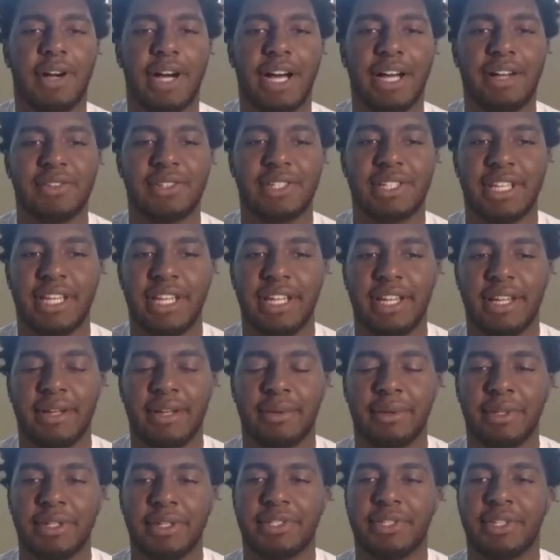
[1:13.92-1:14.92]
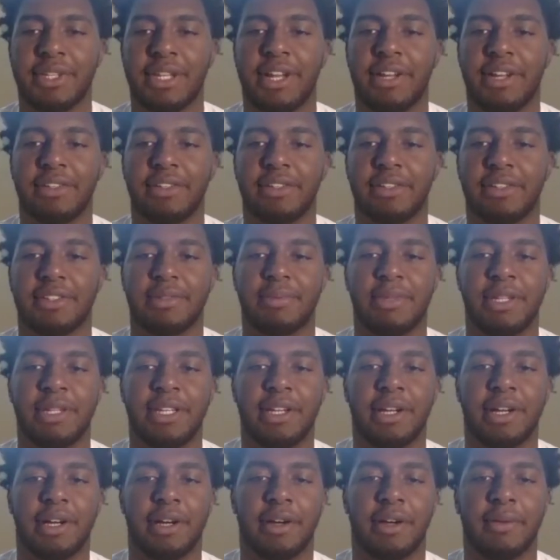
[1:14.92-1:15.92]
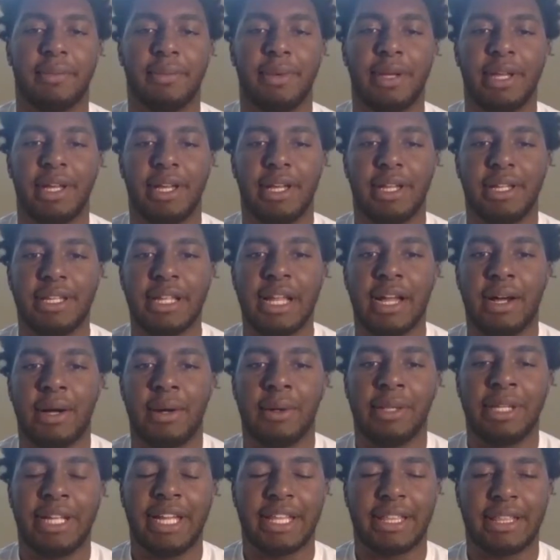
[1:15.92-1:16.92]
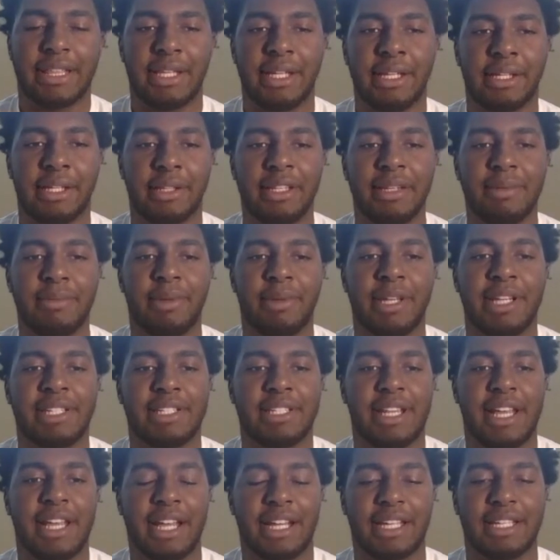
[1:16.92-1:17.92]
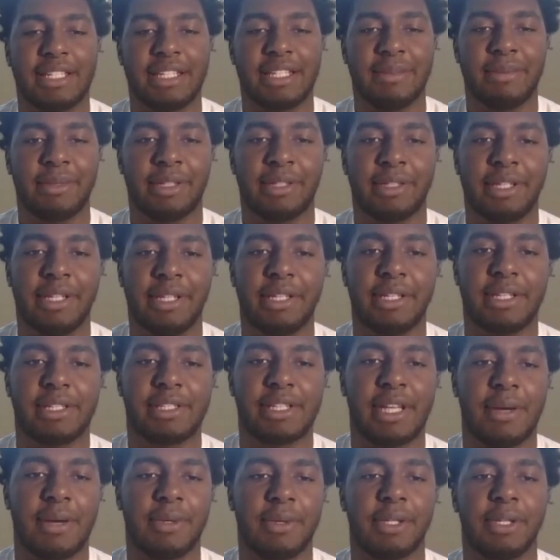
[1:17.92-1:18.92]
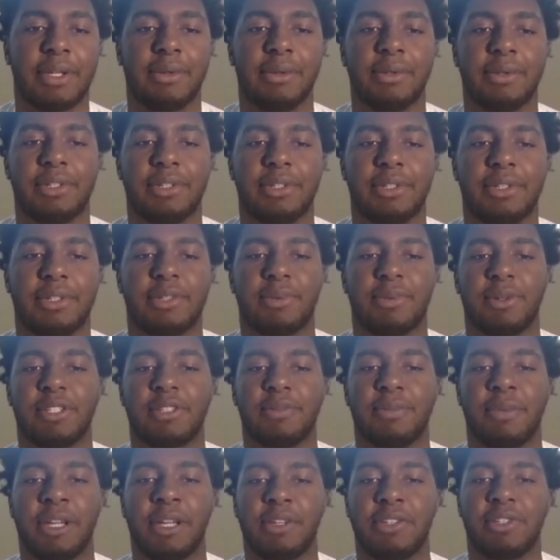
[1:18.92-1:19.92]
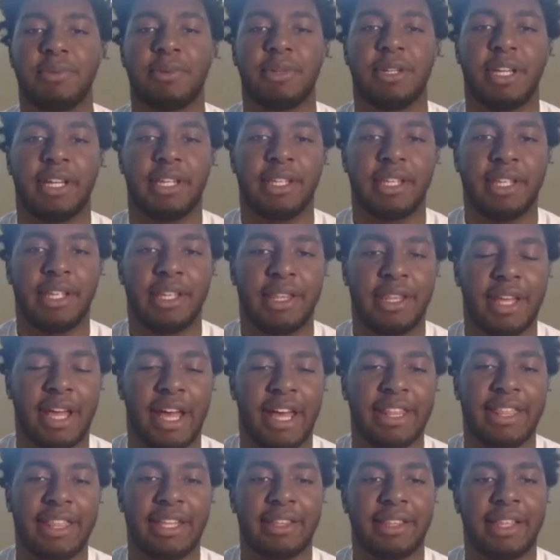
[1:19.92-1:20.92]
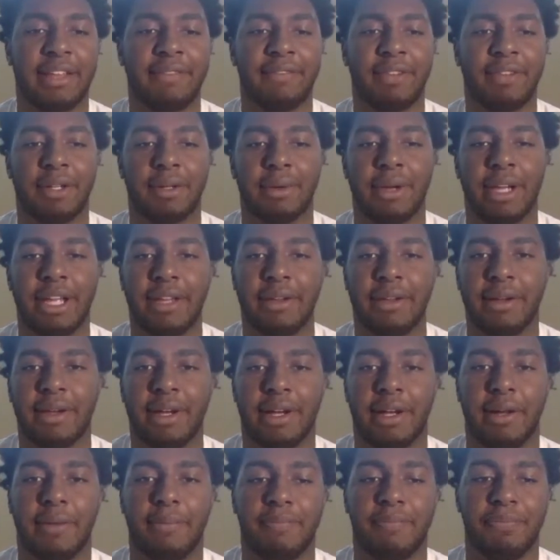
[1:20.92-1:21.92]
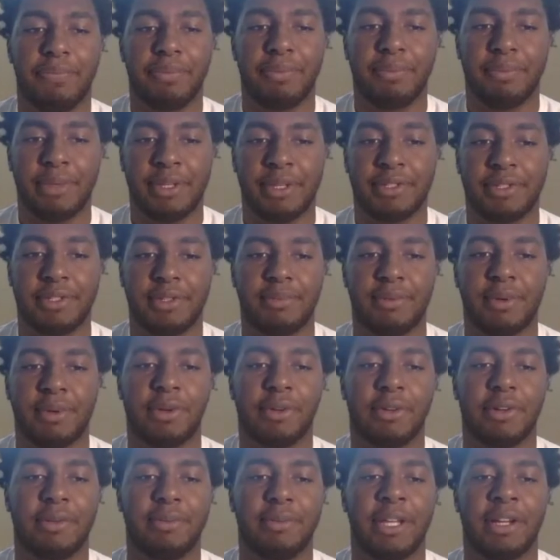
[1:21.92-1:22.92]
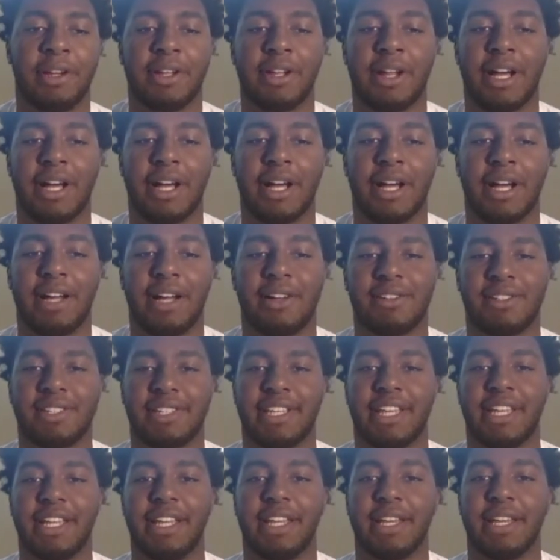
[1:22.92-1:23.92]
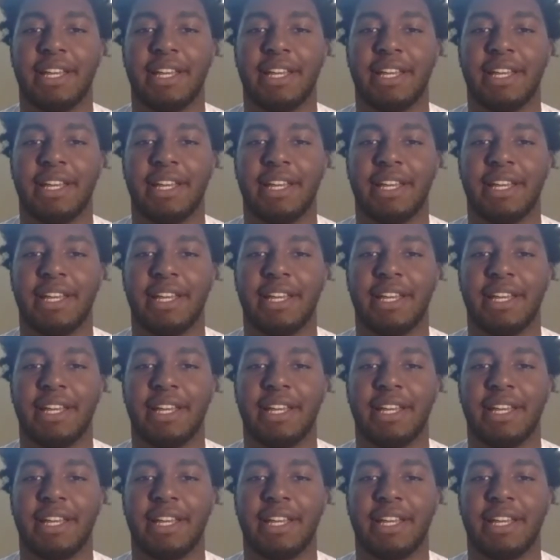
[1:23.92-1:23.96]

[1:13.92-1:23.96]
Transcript: State, it really stood out to me, not only athletically, but as academically, because I want to go into sports management. And I think they have a great business program there at Ohio State.